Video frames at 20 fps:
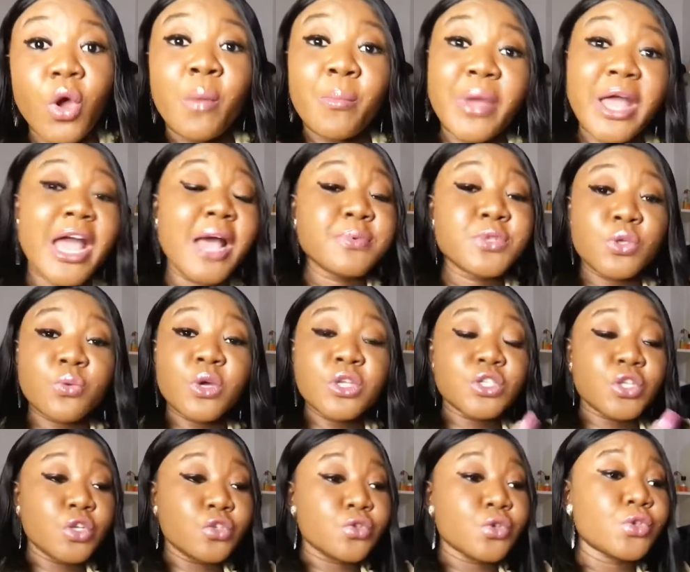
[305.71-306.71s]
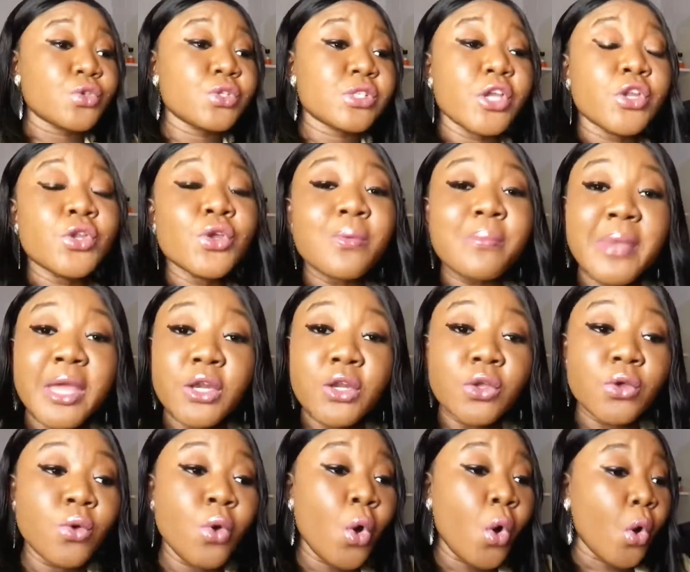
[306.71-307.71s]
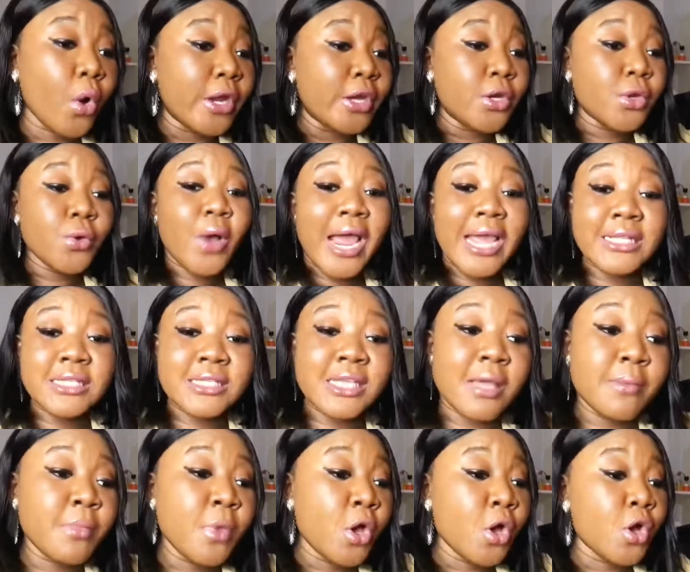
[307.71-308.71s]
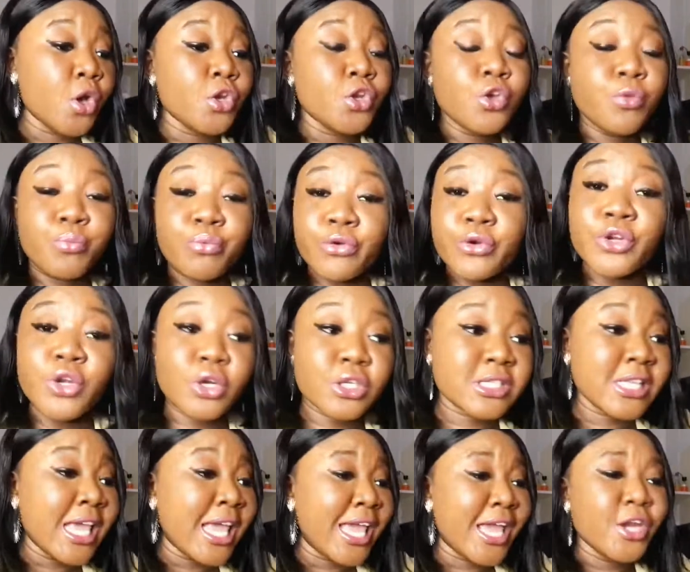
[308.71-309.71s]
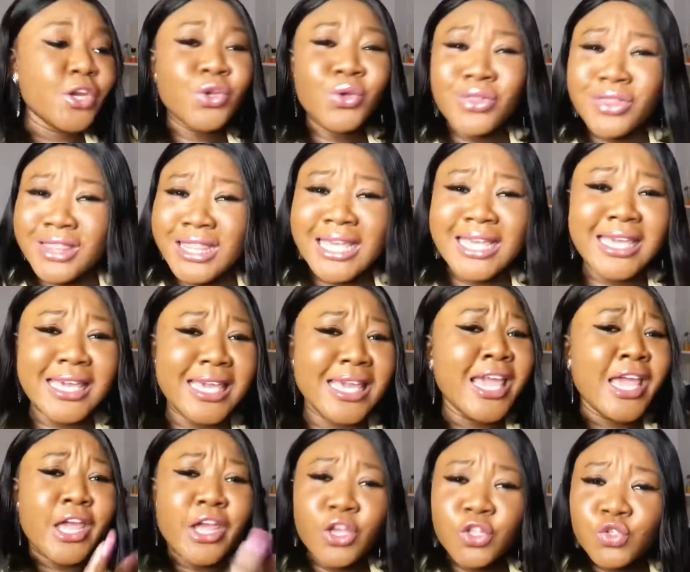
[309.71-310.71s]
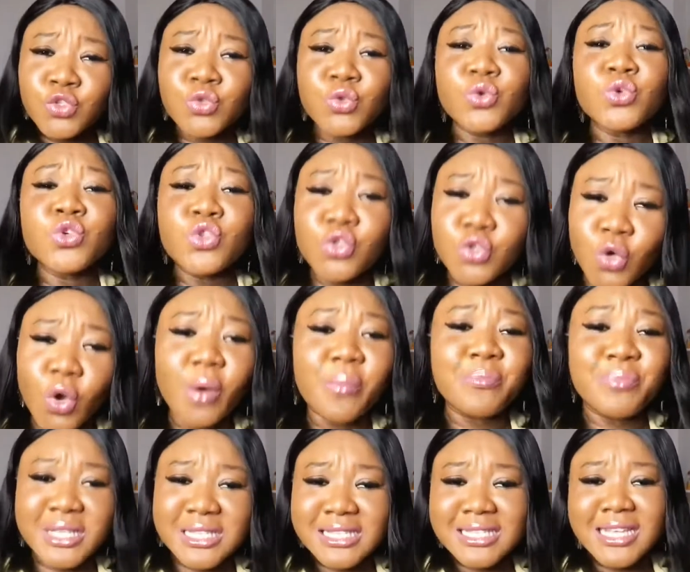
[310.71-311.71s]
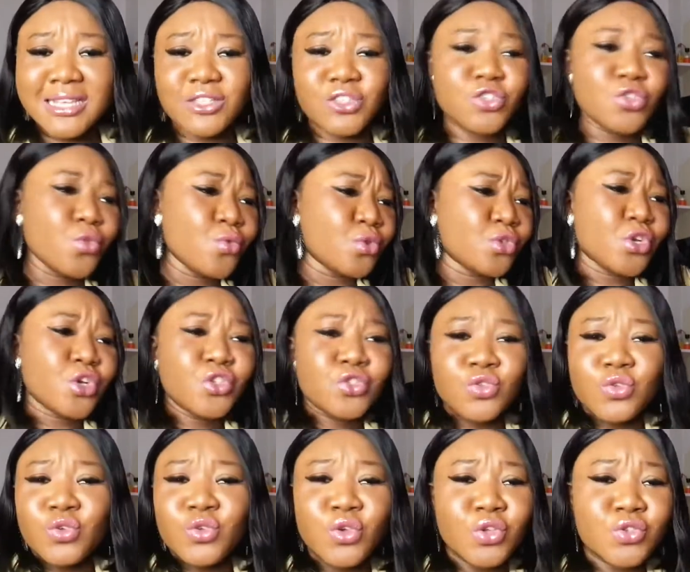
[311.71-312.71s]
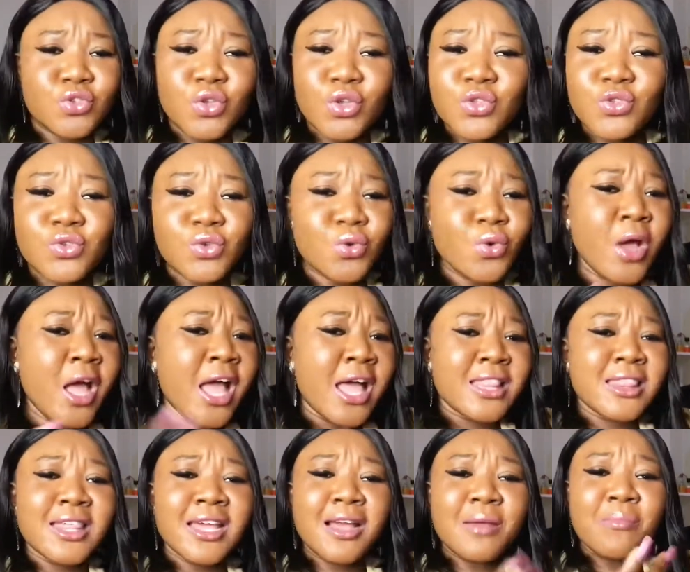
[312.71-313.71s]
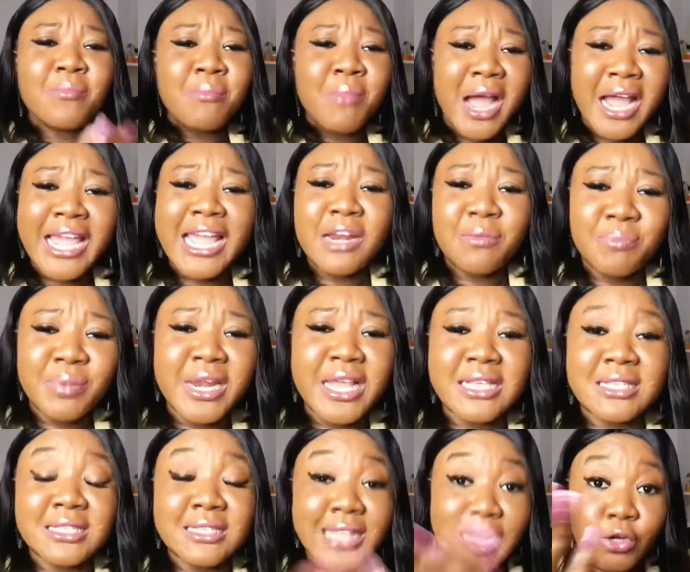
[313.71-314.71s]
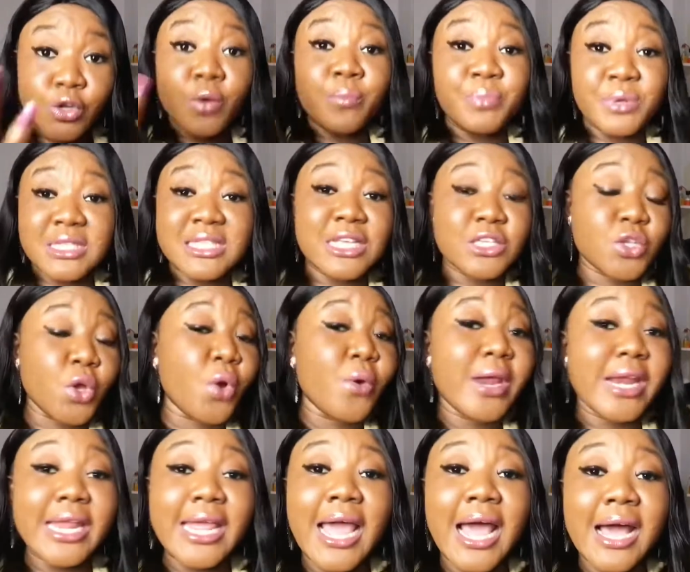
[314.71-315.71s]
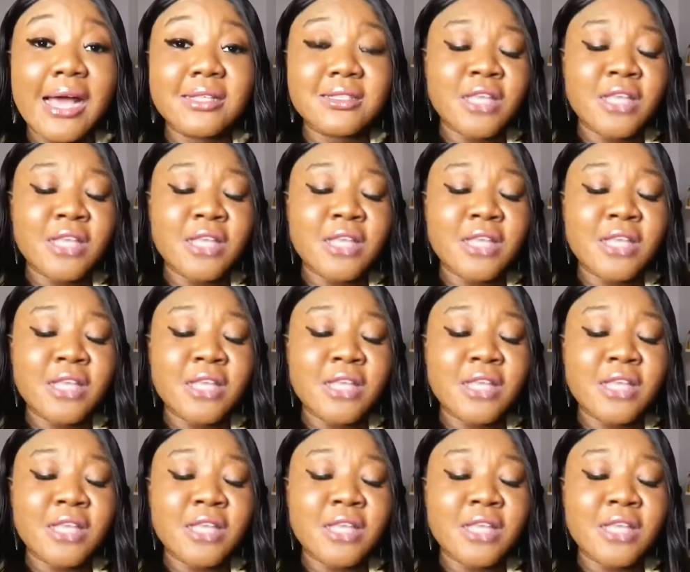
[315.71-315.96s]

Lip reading: Perhaps you want to introduce a new menu, or a new item, a new product, a new thingy into your business, into the marketplace that your business already has.